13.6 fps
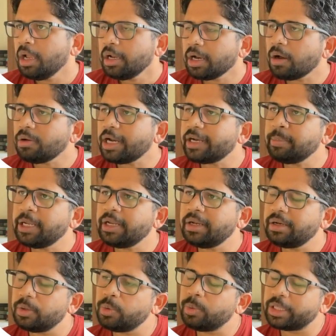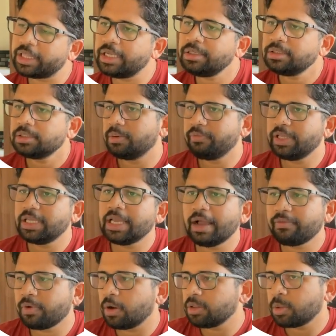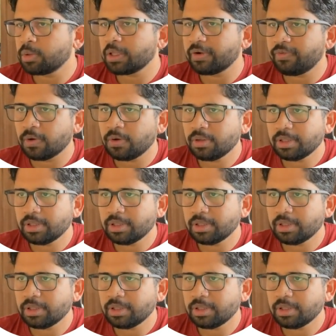now let me do one thing. We have gone through the flow